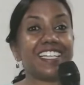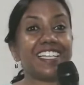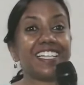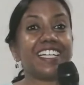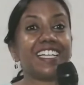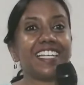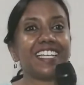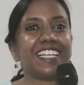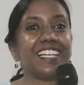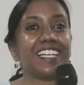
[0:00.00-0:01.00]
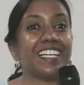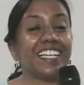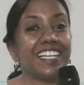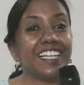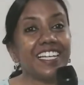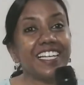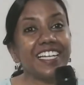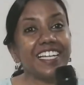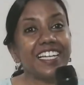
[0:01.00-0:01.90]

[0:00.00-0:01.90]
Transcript: (silence)